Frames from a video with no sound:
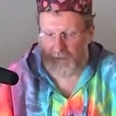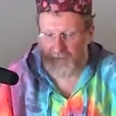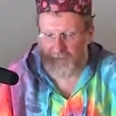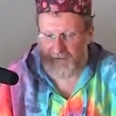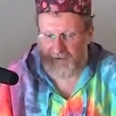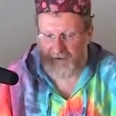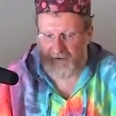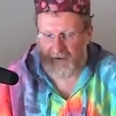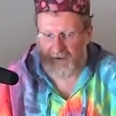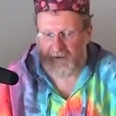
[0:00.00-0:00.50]
the
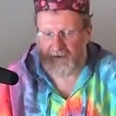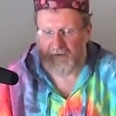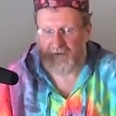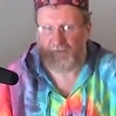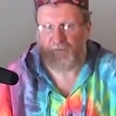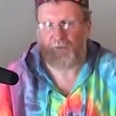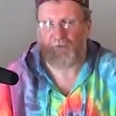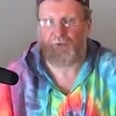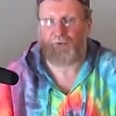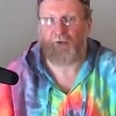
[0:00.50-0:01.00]
website,
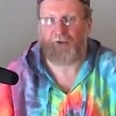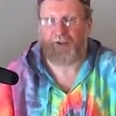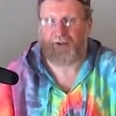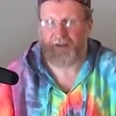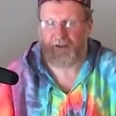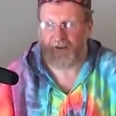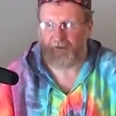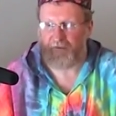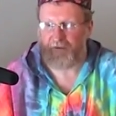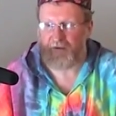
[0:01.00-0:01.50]
for your
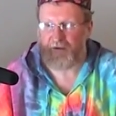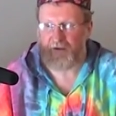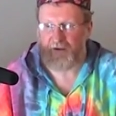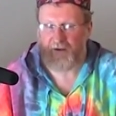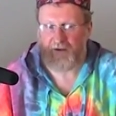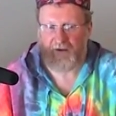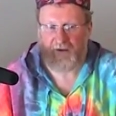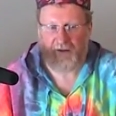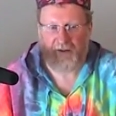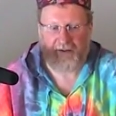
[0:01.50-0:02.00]

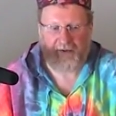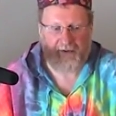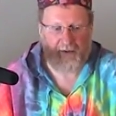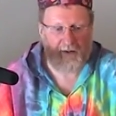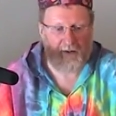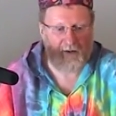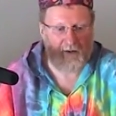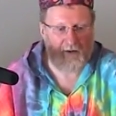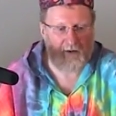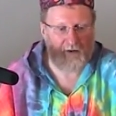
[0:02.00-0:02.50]
activity,
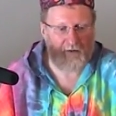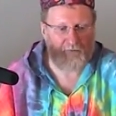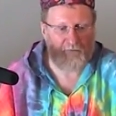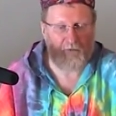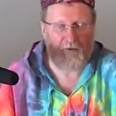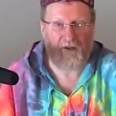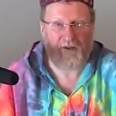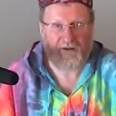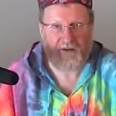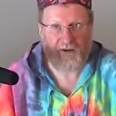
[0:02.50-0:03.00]
and
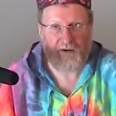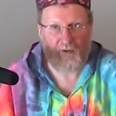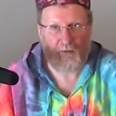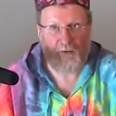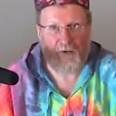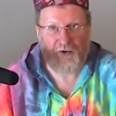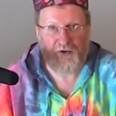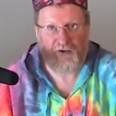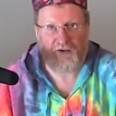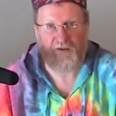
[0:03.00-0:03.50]
for asking
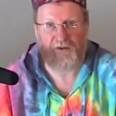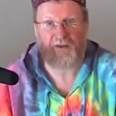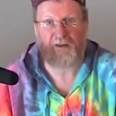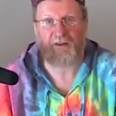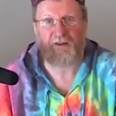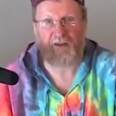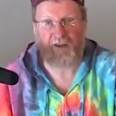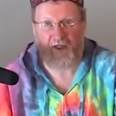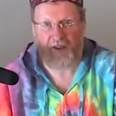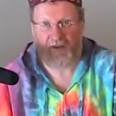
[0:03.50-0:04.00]
questions,
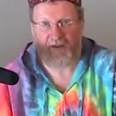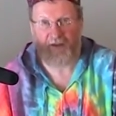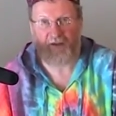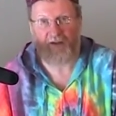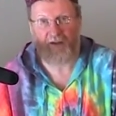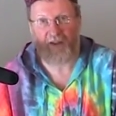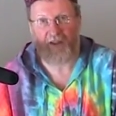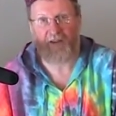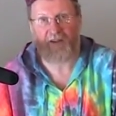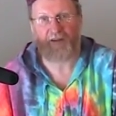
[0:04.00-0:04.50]
discussing
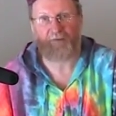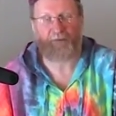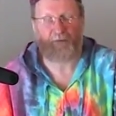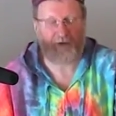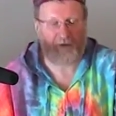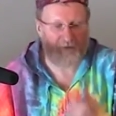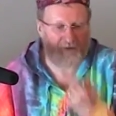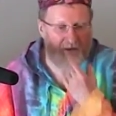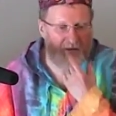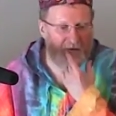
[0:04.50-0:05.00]
things,
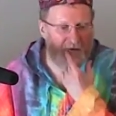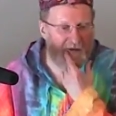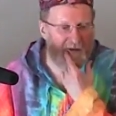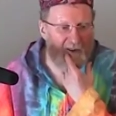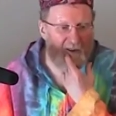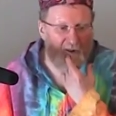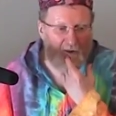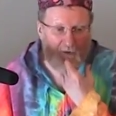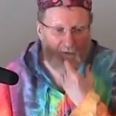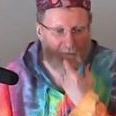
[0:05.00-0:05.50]
providing.
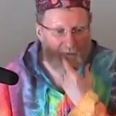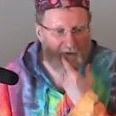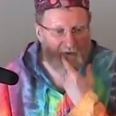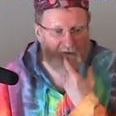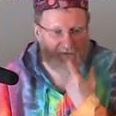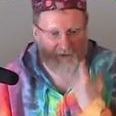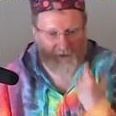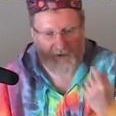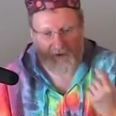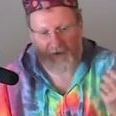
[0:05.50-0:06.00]
We
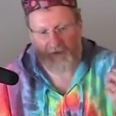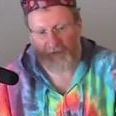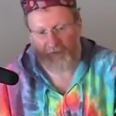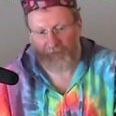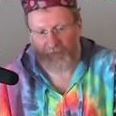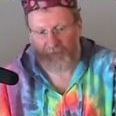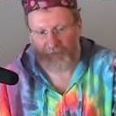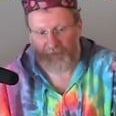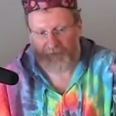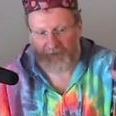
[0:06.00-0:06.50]
get a lot
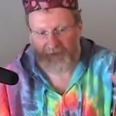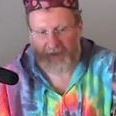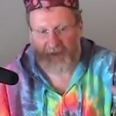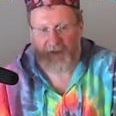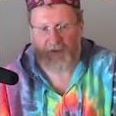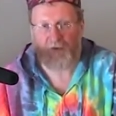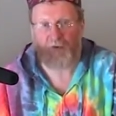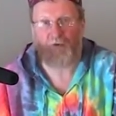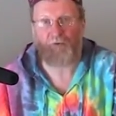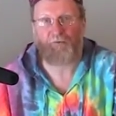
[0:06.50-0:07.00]
of
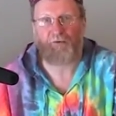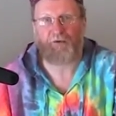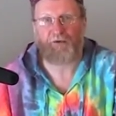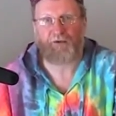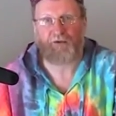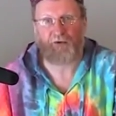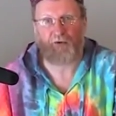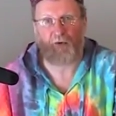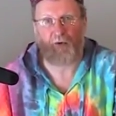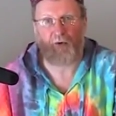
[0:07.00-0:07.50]
nice
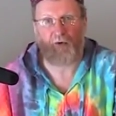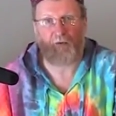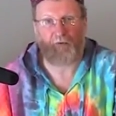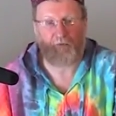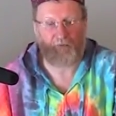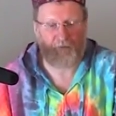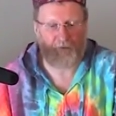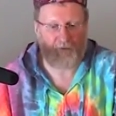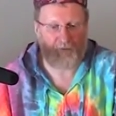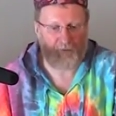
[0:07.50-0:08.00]
offers
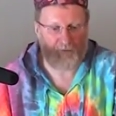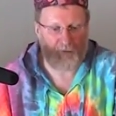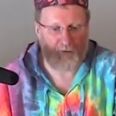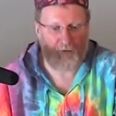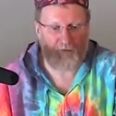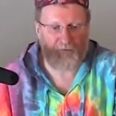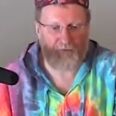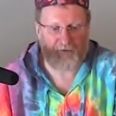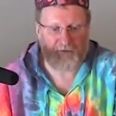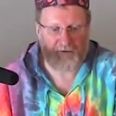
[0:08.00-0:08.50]
of
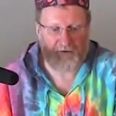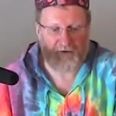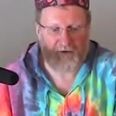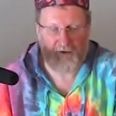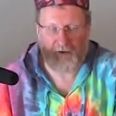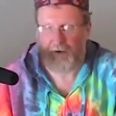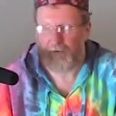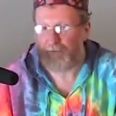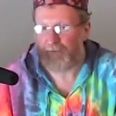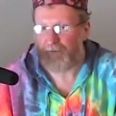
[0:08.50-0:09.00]
offering the
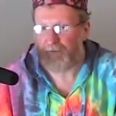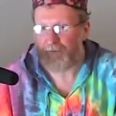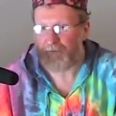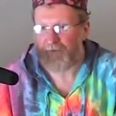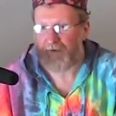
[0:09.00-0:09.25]
help.